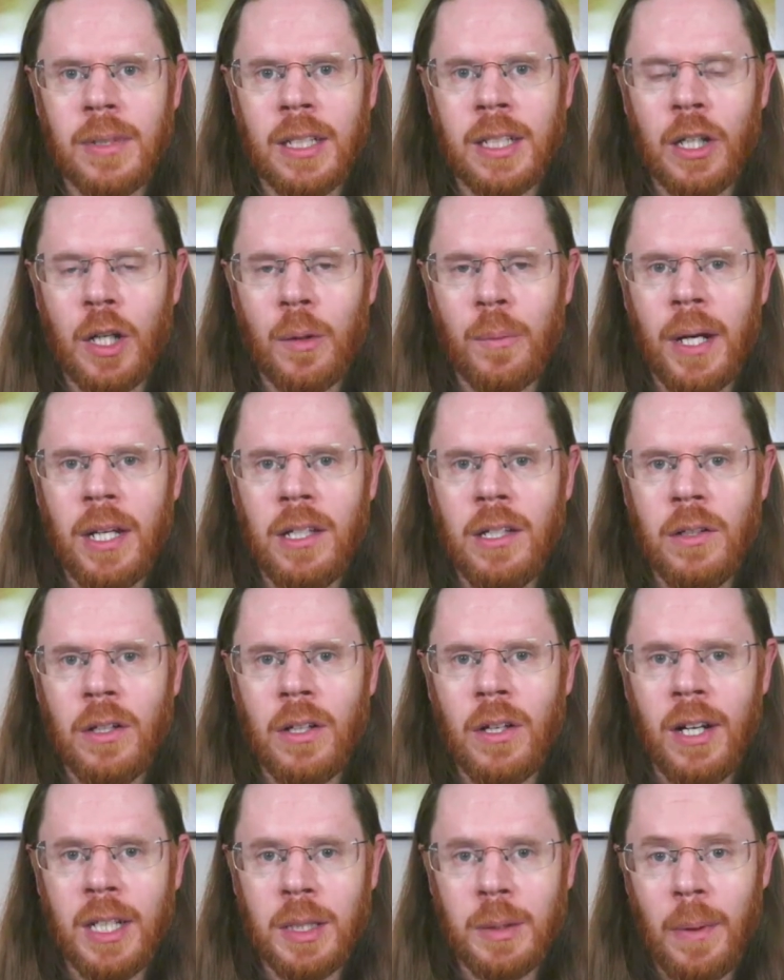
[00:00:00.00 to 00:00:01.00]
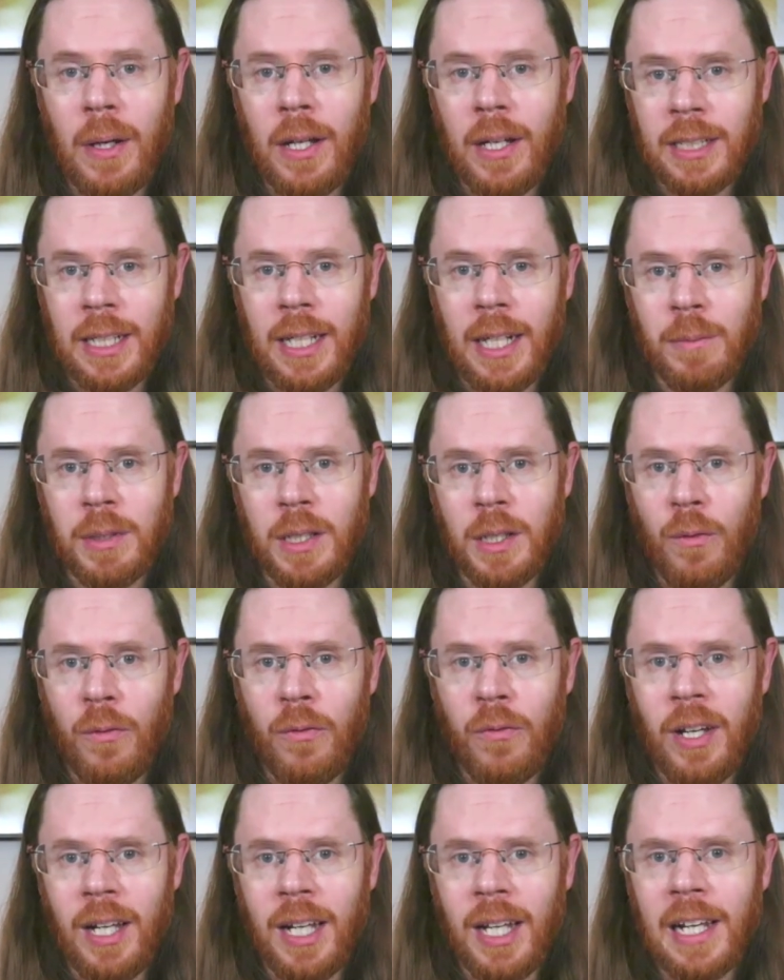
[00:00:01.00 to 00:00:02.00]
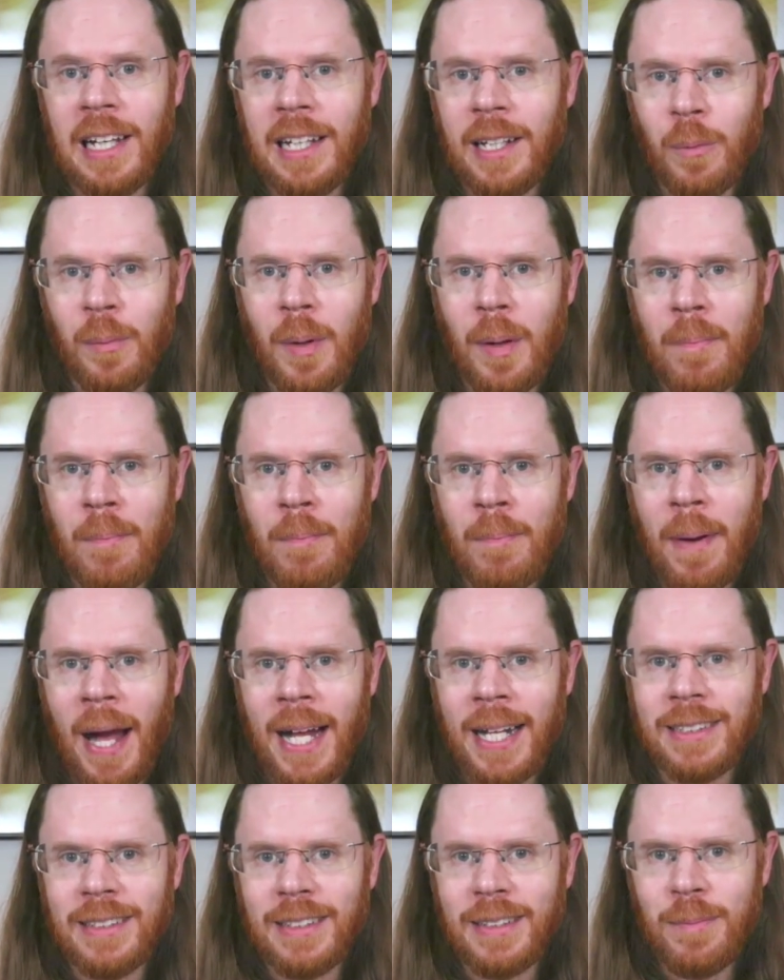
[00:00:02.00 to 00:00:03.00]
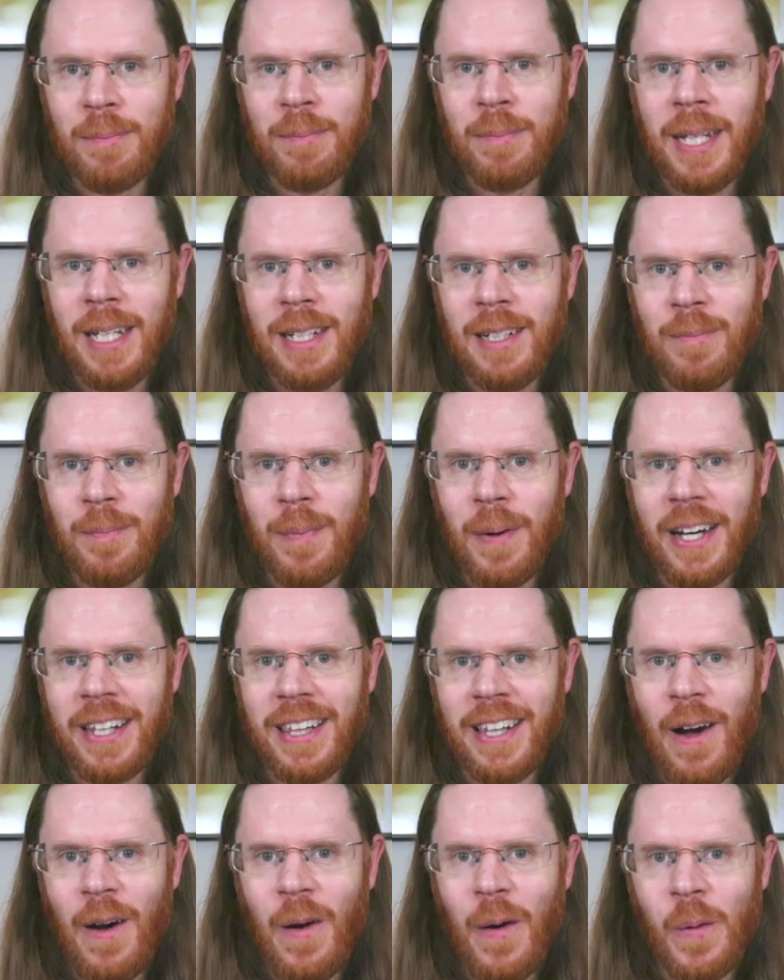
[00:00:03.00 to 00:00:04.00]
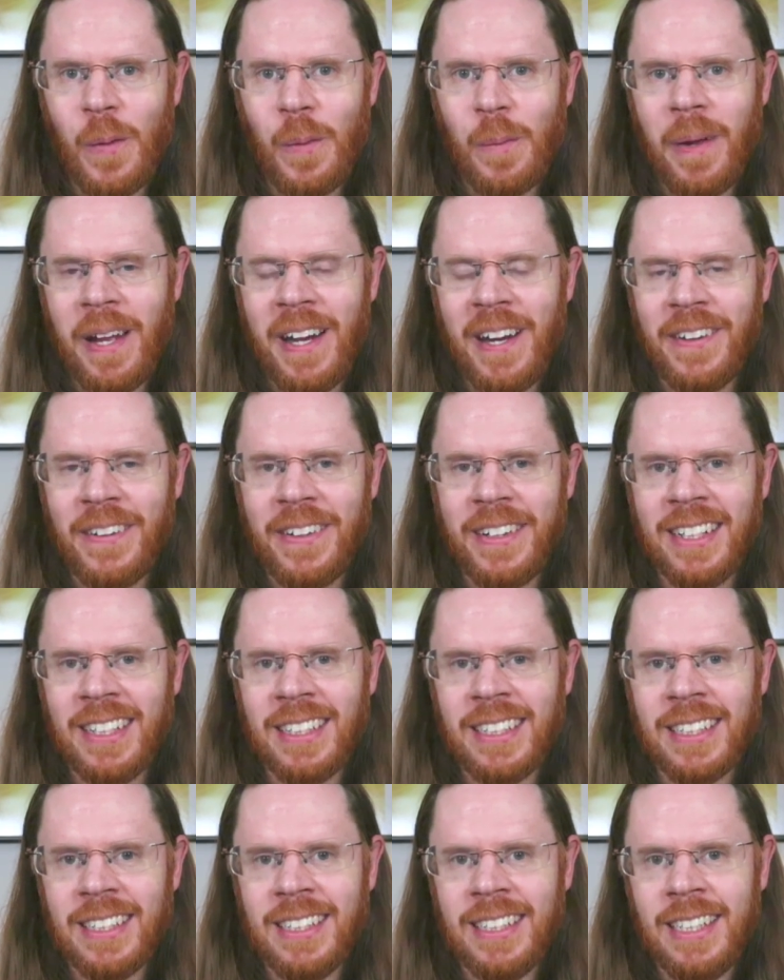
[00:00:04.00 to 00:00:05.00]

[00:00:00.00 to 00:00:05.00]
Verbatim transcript: I don't know about you guys personally, I'm still feeling a little bit battered and beaten by the whole period.